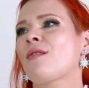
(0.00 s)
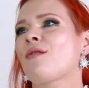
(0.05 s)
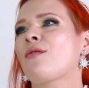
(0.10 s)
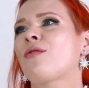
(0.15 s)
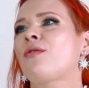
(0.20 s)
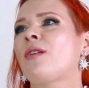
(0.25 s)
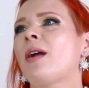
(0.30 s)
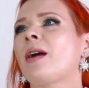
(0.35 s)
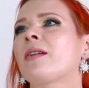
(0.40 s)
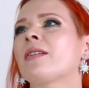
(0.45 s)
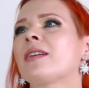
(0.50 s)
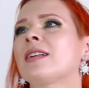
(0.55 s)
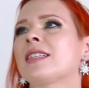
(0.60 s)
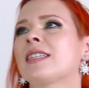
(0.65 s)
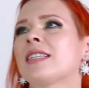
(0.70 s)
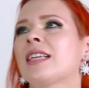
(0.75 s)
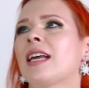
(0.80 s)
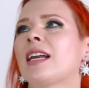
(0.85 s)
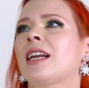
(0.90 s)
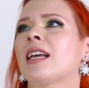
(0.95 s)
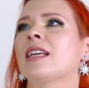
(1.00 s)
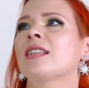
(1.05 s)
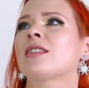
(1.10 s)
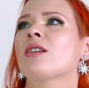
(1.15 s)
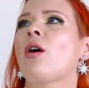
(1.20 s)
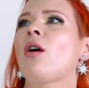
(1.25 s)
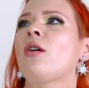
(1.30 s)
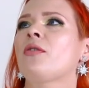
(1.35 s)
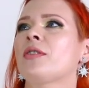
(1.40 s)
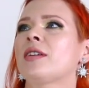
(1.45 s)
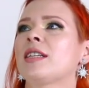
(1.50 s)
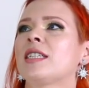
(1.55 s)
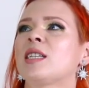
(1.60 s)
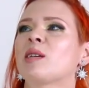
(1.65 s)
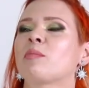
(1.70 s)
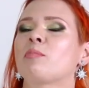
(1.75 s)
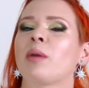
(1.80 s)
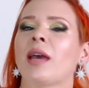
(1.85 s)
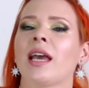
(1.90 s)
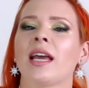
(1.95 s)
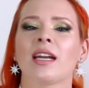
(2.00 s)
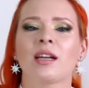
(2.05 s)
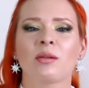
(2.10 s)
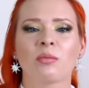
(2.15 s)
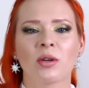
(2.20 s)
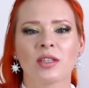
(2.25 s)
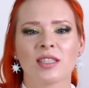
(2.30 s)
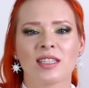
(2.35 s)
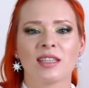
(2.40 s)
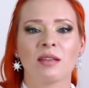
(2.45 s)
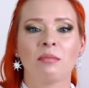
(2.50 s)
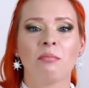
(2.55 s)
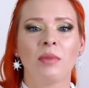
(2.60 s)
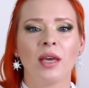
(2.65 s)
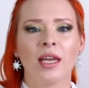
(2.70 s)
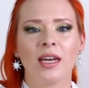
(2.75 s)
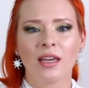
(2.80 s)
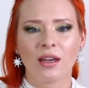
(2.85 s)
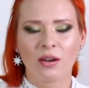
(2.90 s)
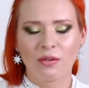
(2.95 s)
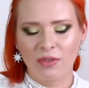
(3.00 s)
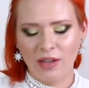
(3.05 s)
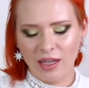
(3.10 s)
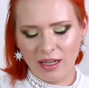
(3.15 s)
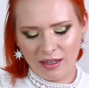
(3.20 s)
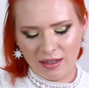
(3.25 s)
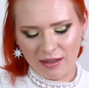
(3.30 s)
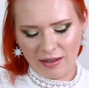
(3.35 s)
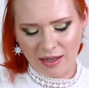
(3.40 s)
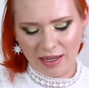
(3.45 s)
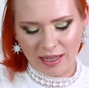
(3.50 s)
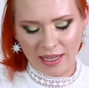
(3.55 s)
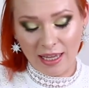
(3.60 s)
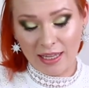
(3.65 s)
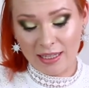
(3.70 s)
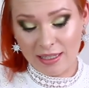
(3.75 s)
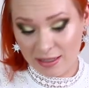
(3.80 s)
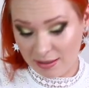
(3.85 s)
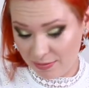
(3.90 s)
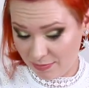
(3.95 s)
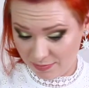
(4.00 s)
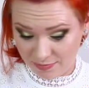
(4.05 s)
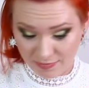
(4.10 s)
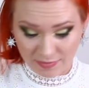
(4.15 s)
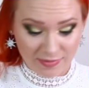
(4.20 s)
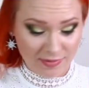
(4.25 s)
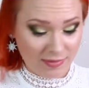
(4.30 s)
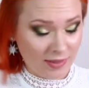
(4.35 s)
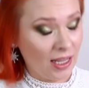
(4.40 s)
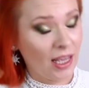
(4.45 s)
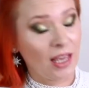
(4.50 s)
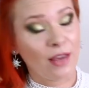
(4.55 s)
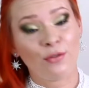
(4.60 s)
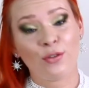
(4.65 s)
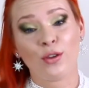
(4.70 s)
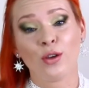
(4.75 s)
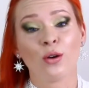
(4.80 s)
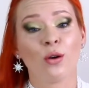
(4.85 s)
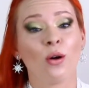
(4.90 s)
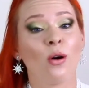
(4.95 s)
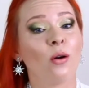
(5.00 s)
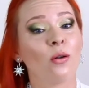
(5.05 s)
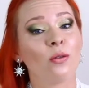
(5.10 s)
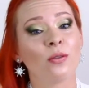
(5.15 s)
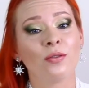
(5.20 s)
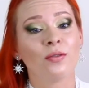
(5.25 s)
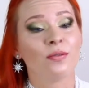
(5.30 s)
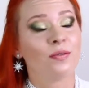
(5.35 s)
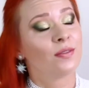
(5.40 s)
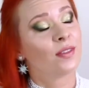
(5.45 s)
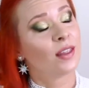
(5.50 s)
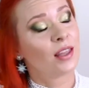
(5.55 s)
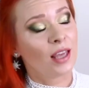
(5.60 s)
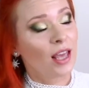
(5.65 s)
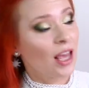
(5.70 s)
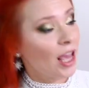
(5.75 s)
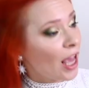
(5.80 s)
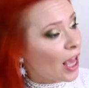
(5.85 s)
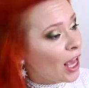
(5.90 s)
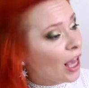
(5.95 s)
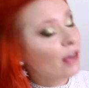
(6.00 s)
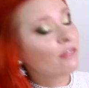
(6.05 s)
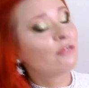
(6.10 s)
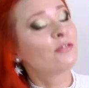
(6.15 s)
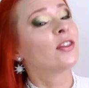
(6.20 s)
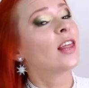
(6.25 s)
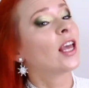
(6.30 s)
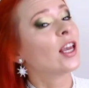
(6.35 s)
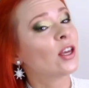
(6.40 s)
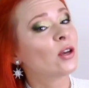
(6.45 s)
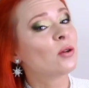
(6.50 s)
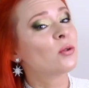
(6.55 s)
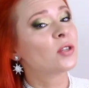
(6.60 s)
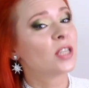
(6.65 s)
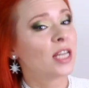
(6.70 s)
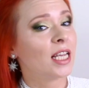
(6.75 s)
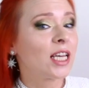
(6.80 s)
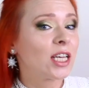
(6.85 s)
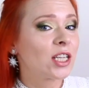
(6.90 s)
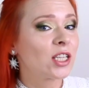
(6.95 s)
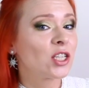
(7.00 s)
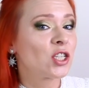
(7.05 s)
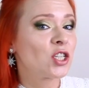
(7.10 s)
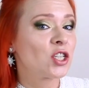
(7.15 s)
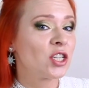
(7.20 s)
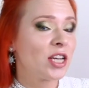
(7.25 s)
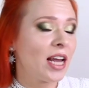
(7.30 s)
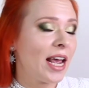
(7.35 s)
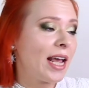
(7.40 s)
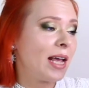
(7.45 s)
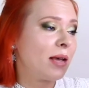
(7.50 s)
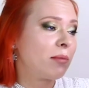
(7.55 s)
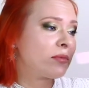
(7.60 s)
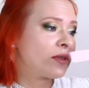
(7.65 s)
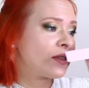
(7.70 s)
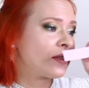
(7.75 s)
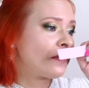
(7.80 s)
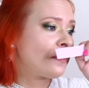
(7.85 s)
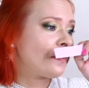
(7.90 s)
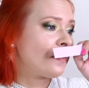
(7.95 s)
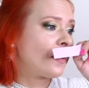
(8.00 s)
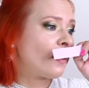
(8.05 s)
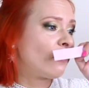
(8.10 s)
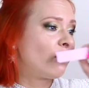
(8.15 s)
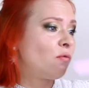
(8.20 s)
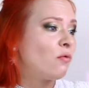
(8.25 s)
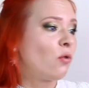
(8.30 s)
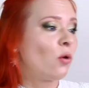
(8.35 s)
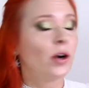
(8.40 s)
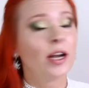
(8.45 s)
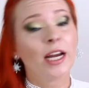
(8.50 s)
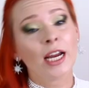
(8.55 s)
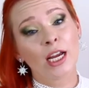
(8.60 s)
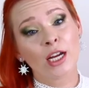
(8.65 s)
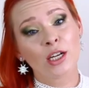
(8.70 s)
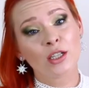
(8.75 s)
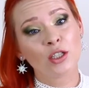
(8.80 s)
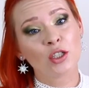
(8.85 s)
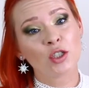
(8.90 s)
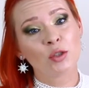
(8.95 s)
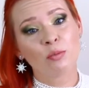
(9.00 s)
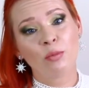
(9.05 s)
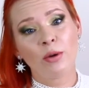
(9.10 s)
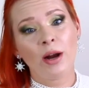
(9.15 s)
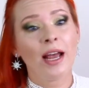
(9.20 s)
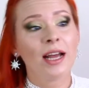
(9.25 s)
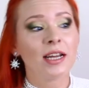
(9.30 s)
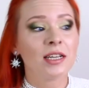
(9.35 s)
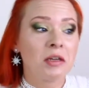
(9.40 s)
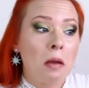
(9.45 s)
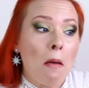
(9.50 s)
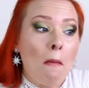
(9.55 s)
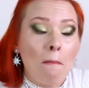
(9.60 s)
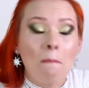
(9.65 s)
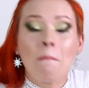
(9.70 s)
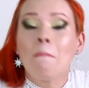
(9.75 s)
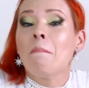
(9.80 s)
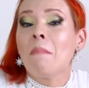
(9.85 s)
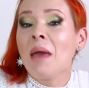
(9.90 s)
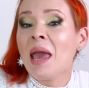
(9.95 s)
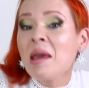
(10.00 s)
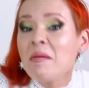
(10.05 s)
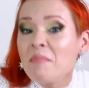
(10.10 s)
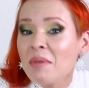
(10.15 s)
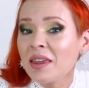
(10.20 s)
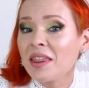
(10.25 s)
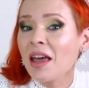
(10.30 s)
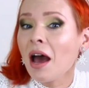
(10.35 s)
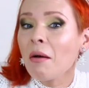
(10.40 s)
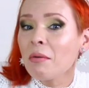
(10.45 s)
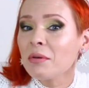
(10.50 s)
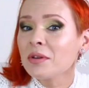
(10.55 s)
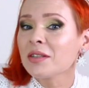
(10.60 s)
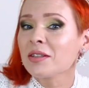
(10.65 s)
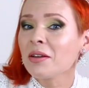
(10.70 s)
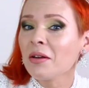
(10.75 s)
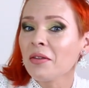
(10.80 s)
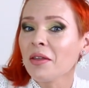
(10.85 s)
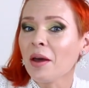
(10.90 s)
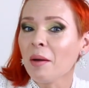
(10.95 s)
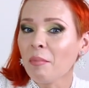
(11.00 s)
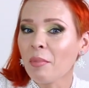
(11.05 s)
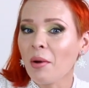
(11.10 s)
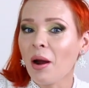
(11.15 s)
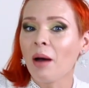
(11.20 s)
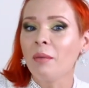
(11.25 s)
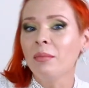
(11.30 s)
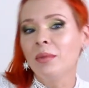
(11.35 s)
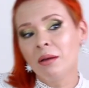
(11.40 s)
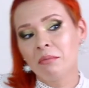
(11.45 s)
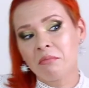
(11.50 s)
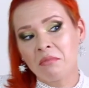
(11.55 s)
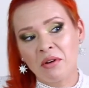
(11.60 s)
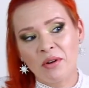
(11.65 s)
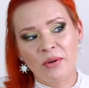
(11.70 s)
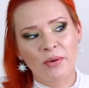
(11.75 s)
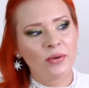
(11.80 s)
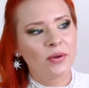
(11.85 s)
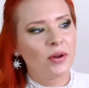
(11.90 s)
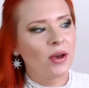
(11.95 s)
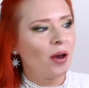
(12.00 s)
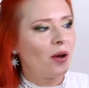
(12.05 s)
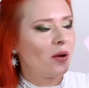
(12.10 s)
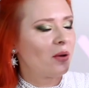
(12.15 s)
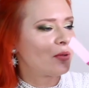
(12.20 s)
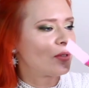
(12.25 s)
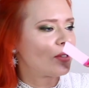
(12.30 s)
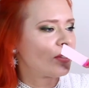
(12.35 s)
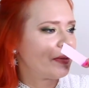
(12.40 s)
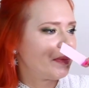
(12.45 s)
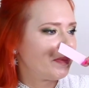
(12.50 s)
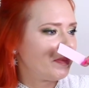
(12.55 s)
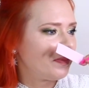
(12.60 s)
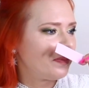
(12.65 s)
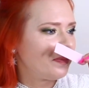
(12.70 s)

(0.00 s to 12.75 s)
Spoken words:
fragrance that is often debated what's the meaning of it. I guess if they used English names for an English brand, maybe that would solve that problem, who knows.